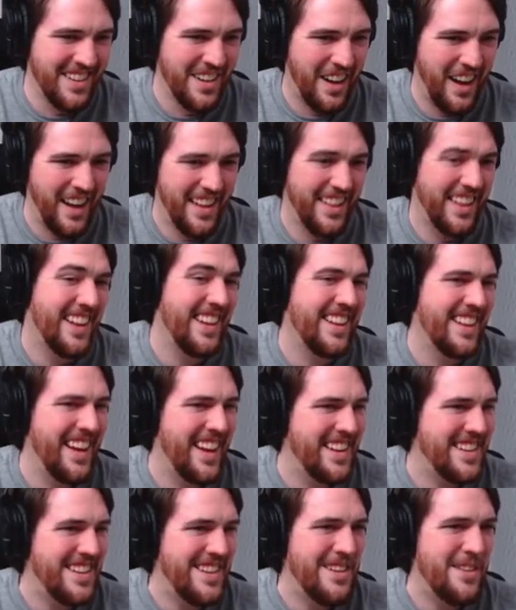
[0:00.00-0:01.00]
I like the
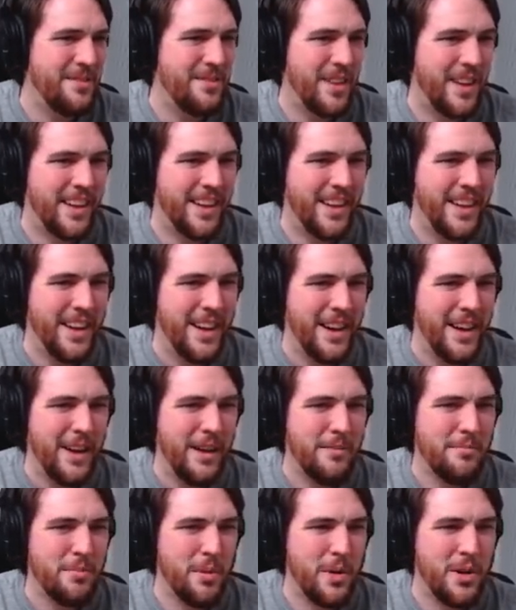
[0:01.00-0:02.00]
idea of like
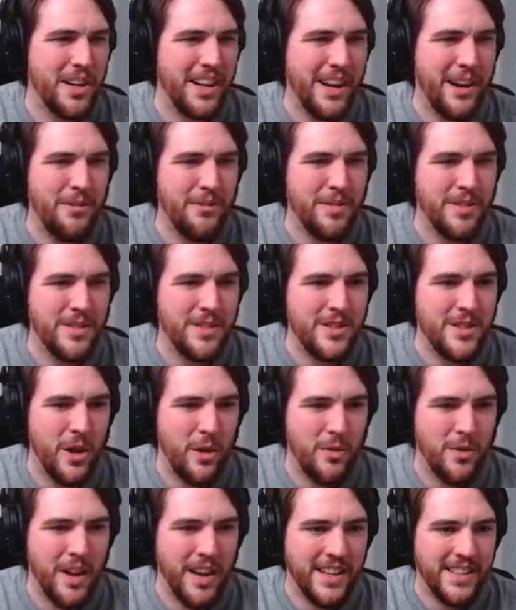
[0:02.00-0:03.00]
burning out
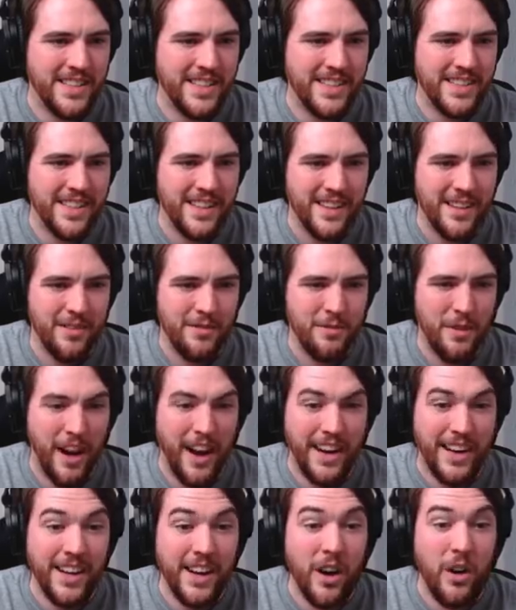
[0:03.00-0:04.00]
donuts,
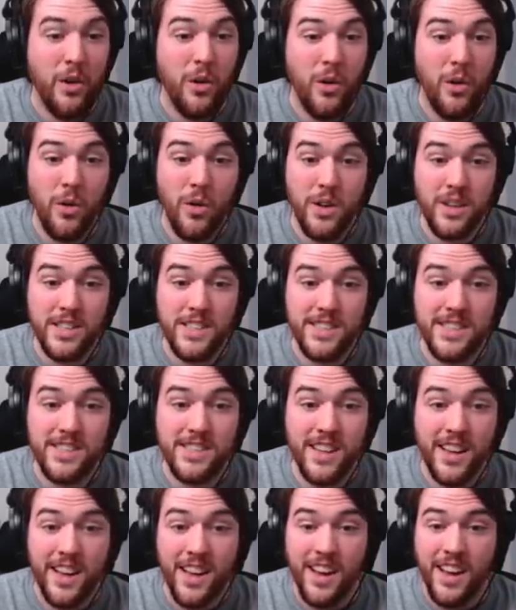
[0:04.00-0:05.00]
riding a
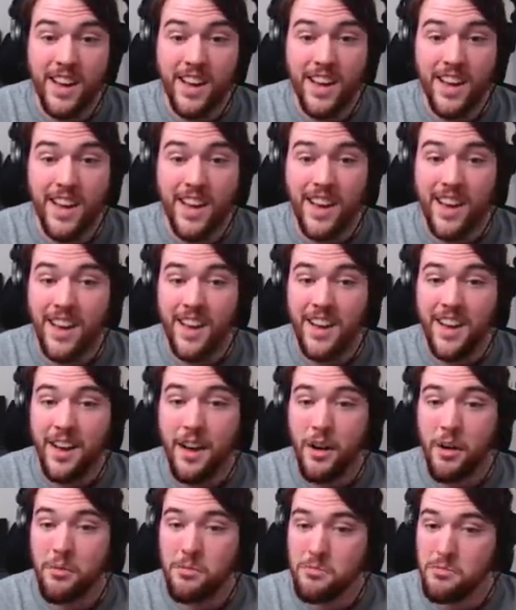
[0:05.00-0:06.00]
horse.
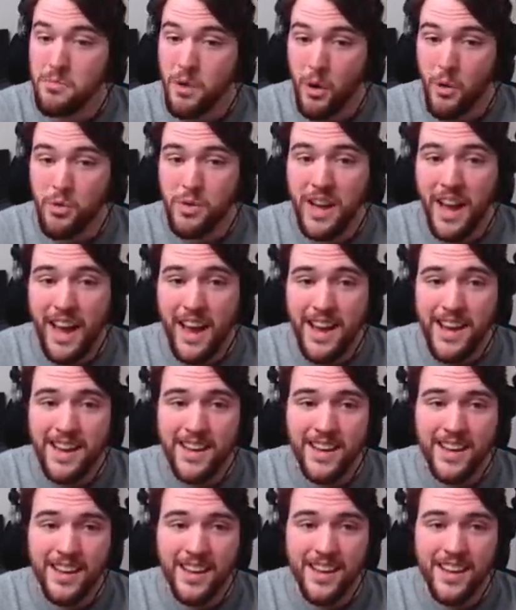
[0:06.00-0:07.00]

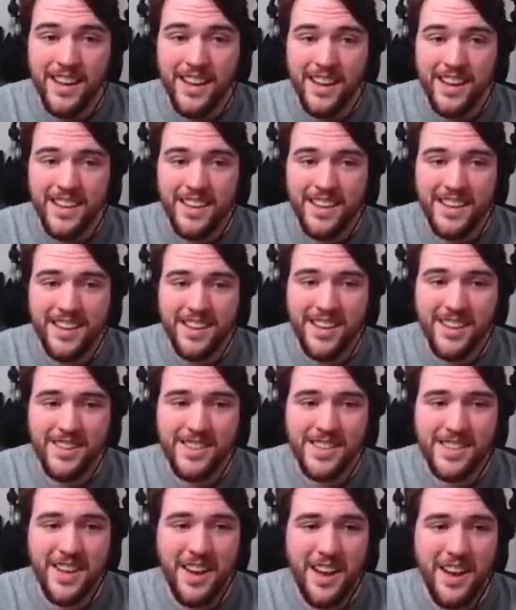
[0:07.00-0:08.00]
Okay,
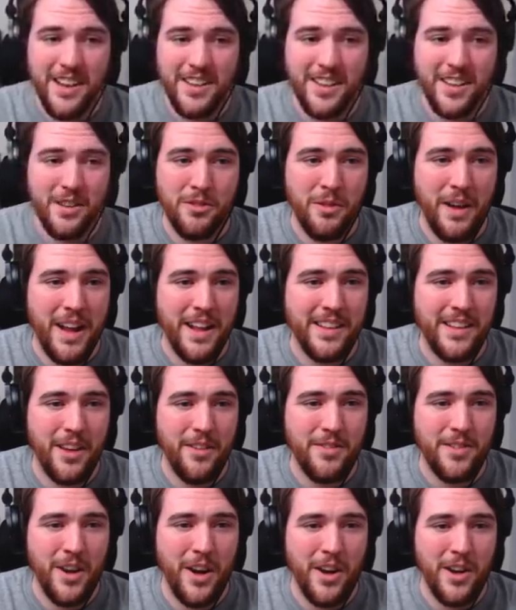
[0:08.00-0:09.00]
there's the Grand
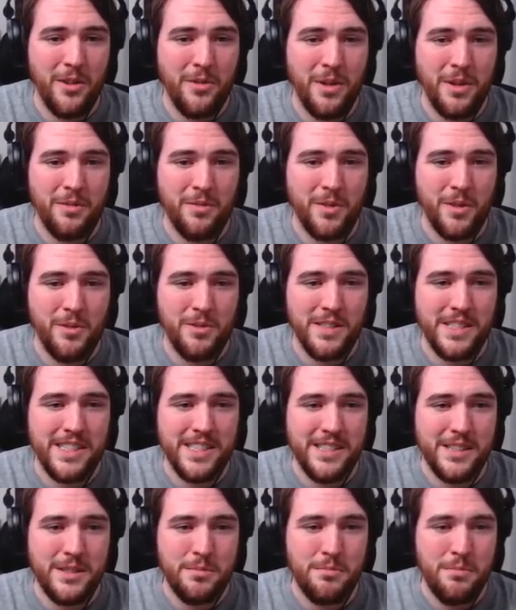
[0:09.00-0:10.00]
Theft Auto
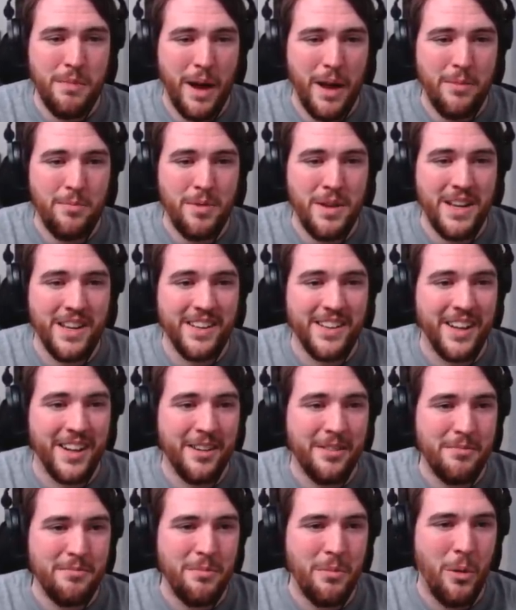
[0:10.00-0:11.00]
influences might be a
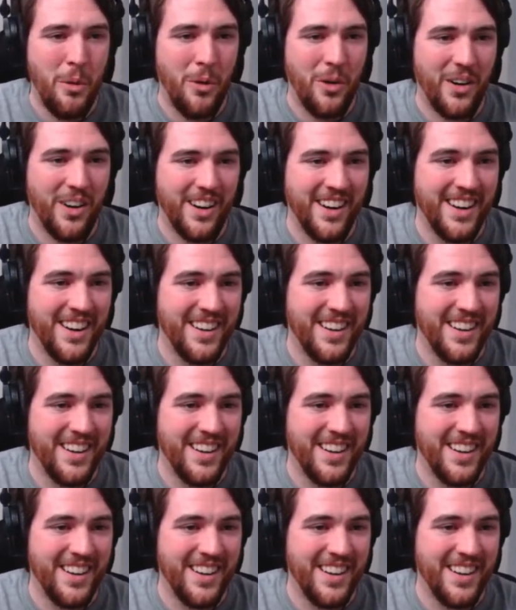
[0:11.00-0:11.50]
little more